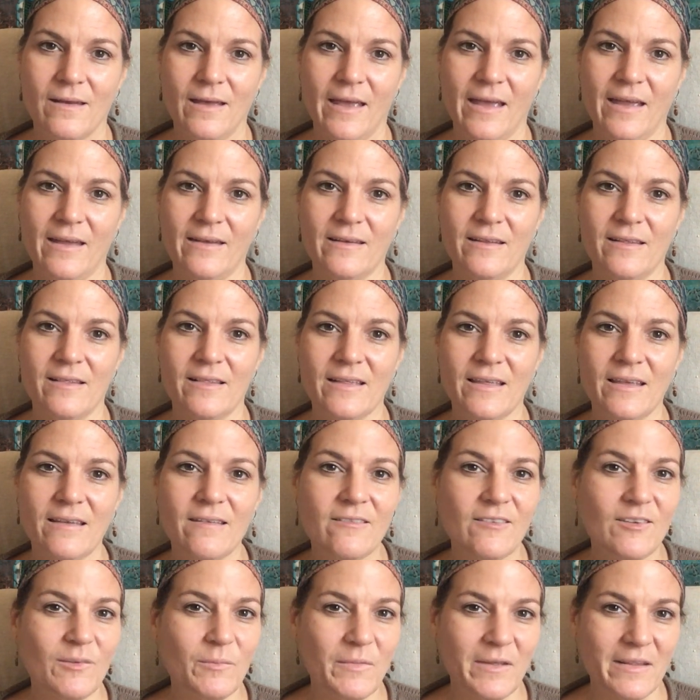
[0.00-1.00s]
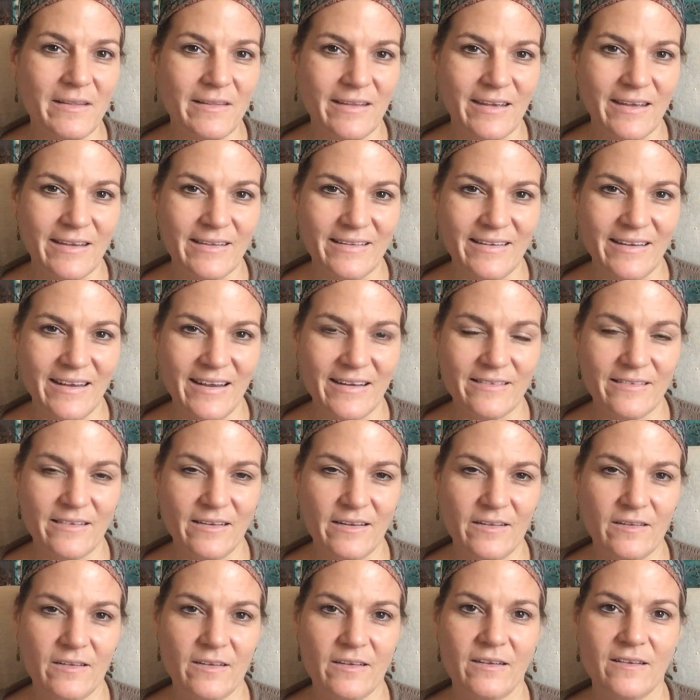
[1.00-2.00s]
and is intimately
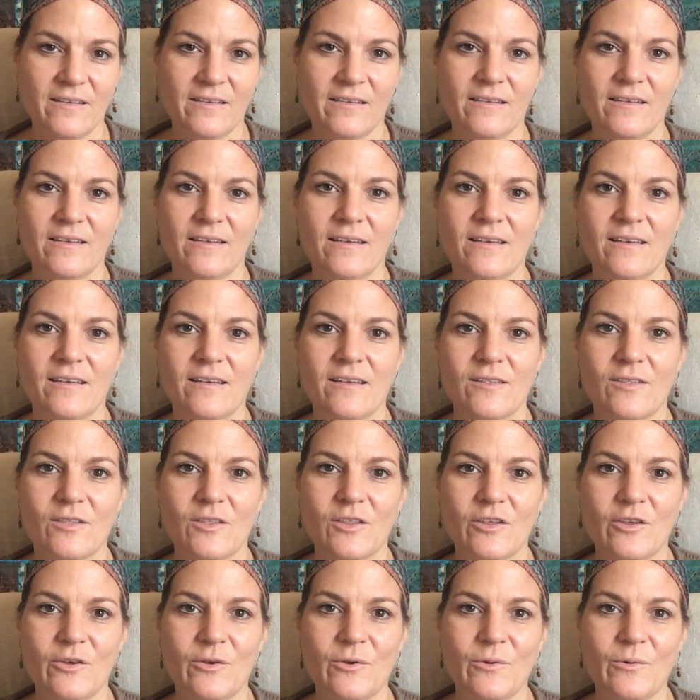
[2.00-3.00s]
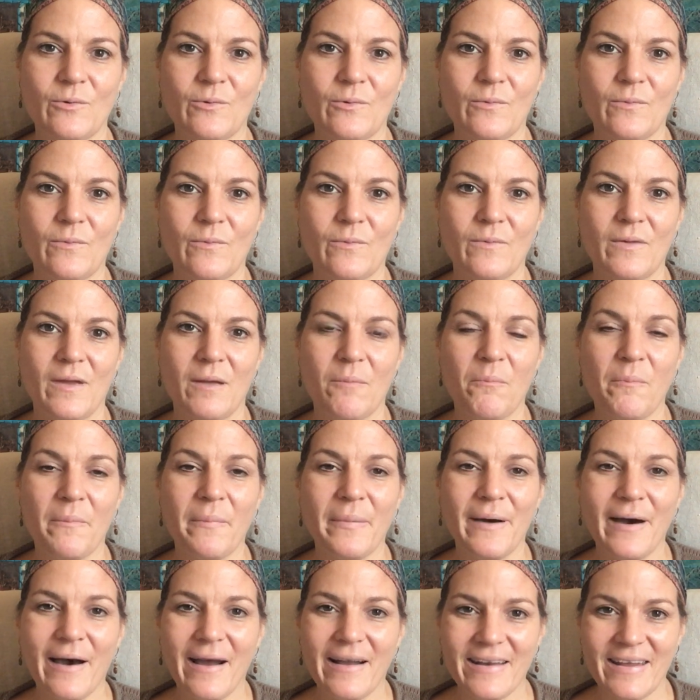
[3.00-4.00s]
connected to
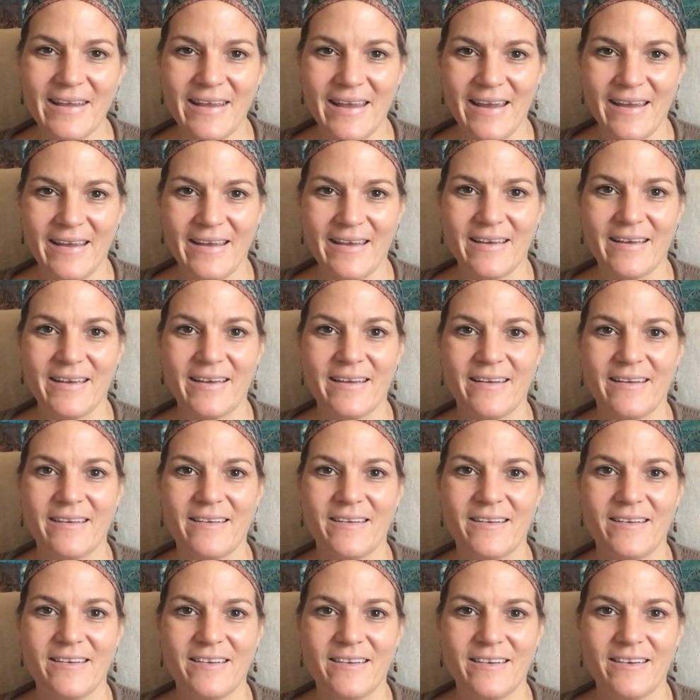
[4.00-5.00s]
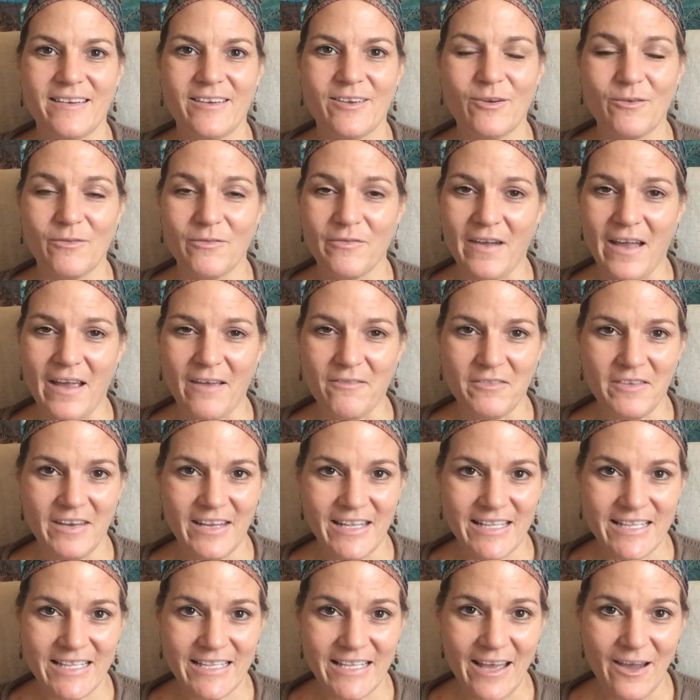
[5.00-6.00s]
embodying your
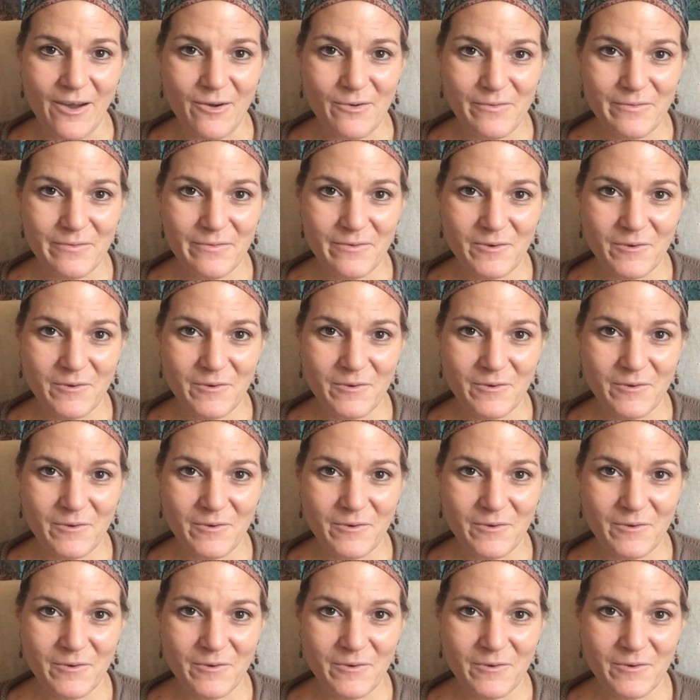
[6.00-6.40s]
5D self.